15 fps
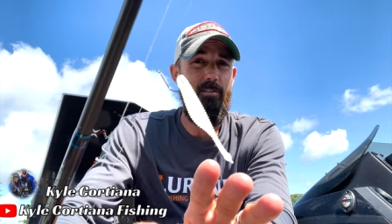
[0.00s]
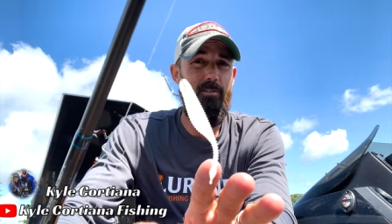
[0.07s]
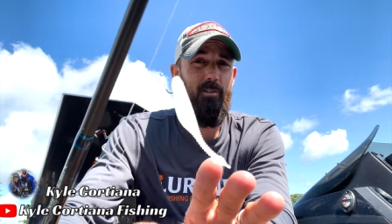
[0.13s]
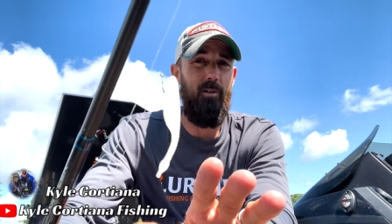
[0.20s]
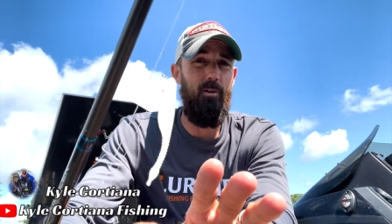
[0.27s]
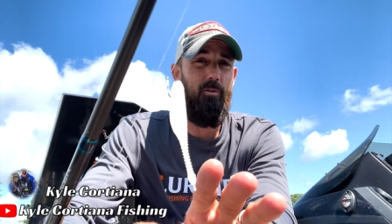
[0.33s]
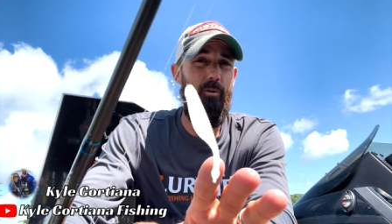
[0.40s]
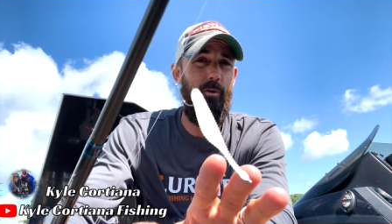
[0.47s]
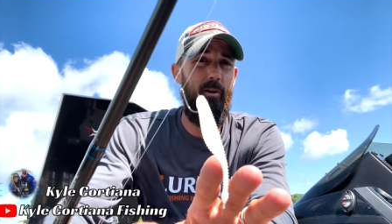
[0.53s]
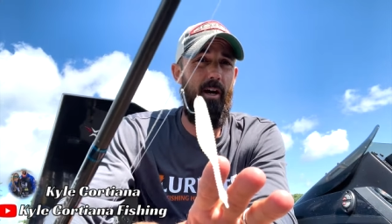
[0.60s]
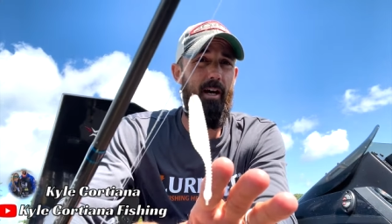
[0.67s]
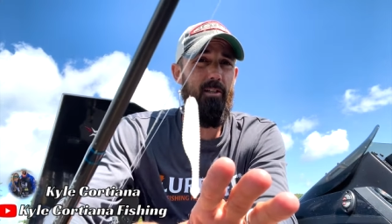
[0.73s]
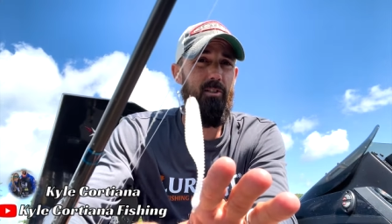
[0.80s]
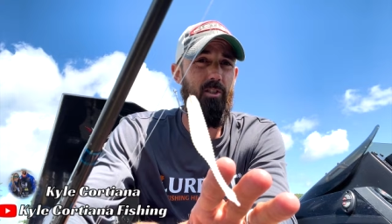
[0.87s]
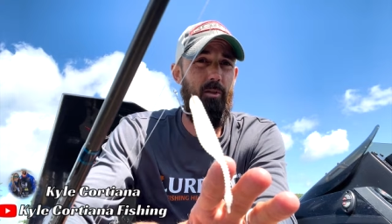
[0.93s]
So they're
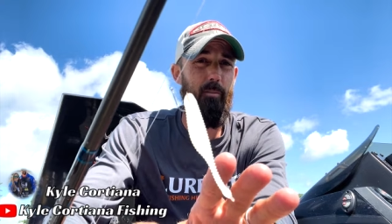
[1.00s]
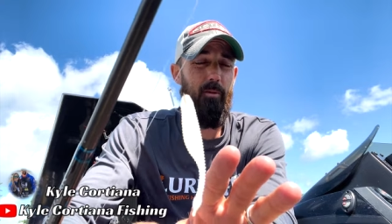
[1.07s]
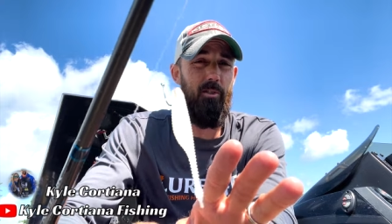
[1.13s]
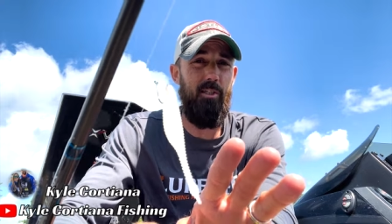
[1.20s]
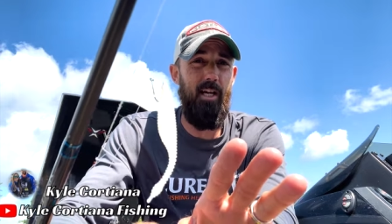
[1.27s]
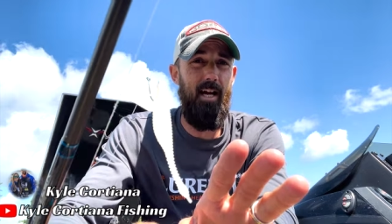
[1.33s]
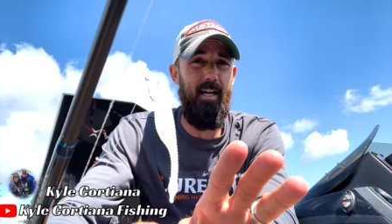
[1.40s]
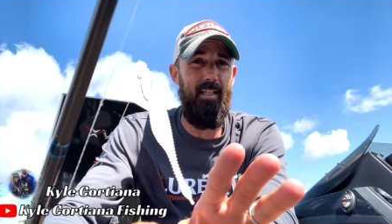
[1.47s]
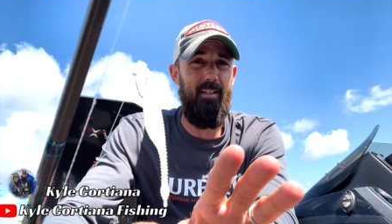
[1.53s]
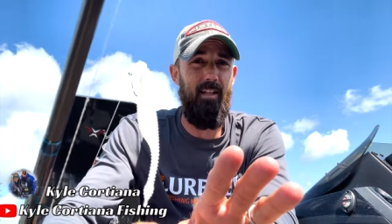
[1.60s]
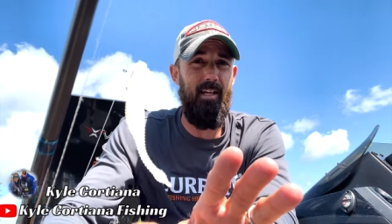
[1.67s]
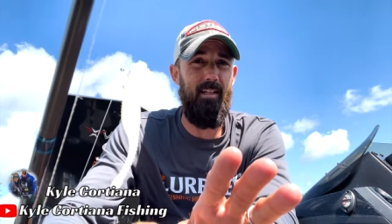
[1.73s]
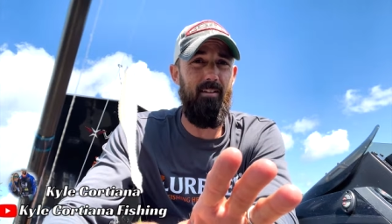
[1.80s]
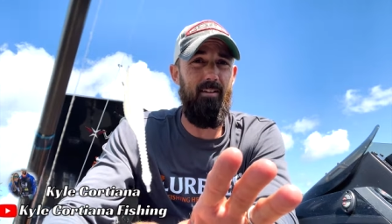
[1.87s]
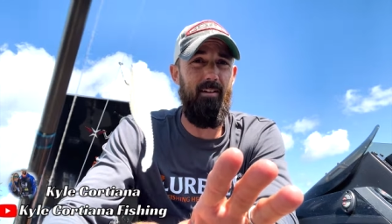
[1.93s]
not super shiny
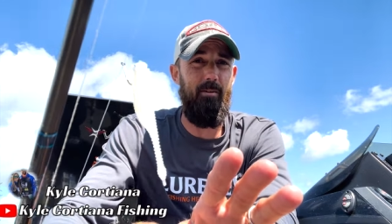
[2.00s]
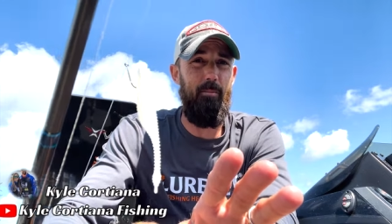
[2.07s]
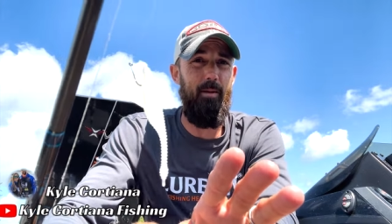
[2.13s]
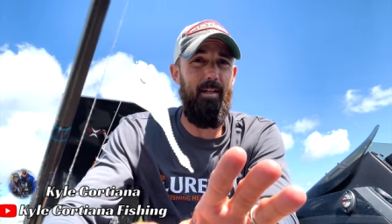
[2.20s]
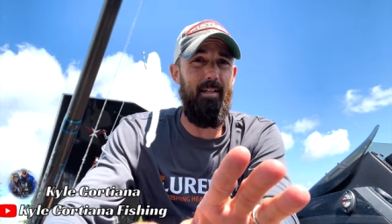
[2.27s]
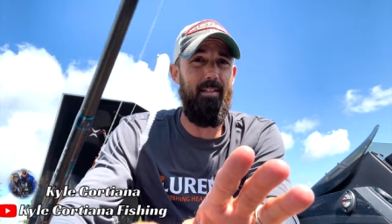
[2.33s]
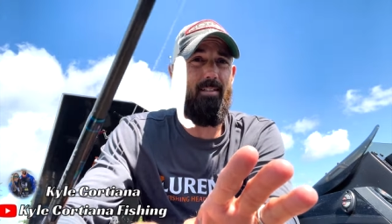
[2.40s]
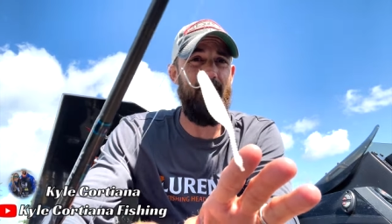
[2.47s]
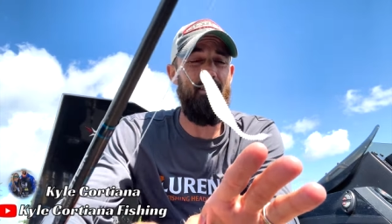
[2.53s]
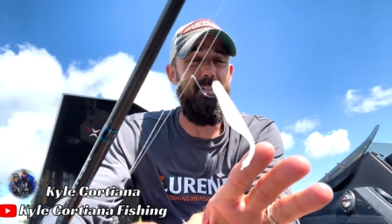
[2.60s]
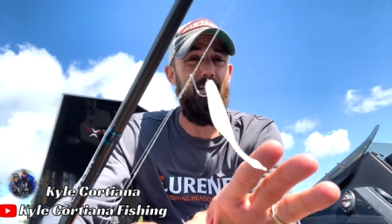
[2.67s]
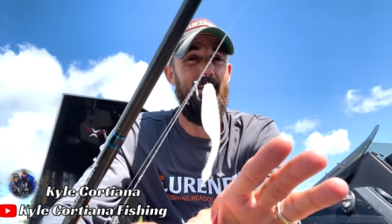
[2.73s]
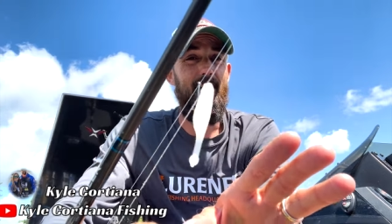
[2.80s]
like a lot of baits.